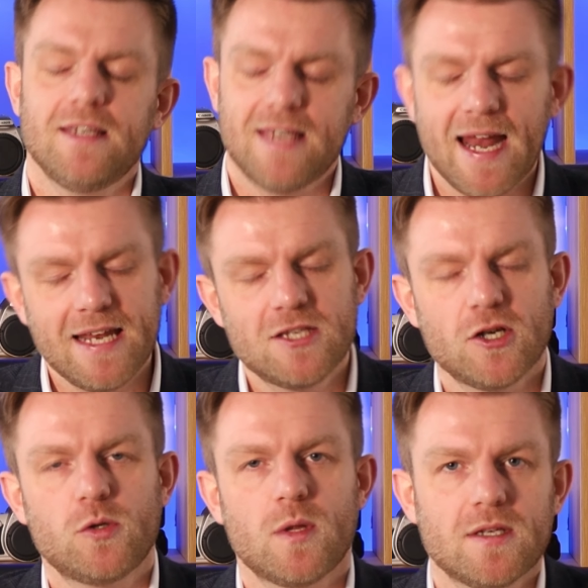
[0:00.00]
get in
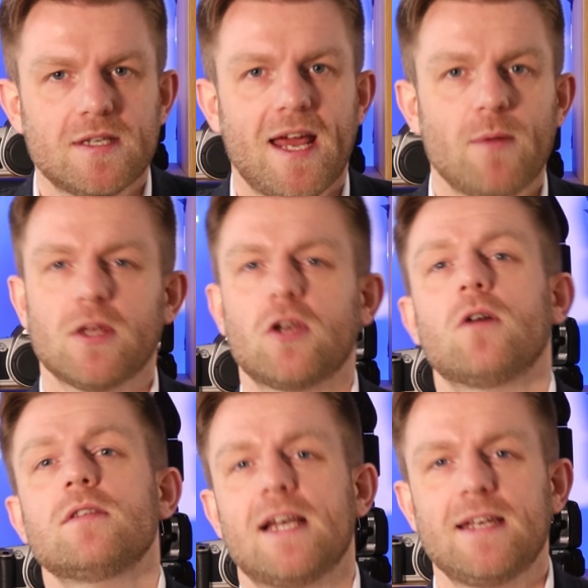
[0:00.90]
touch with us today with the
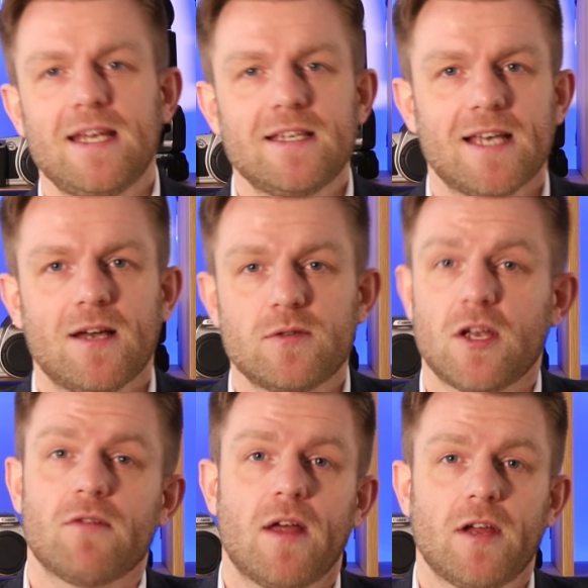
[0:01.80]
contact details
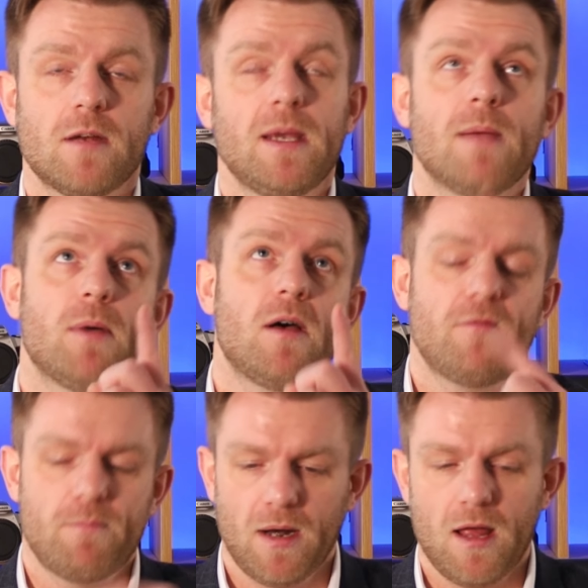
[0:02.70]
that are either going to be
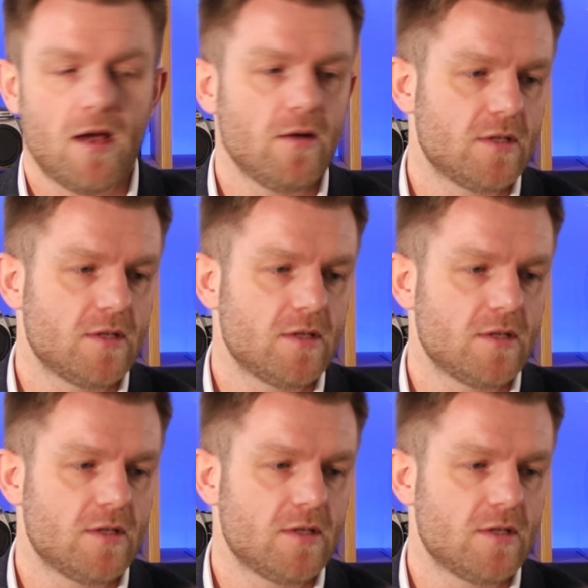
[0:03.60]
above, below,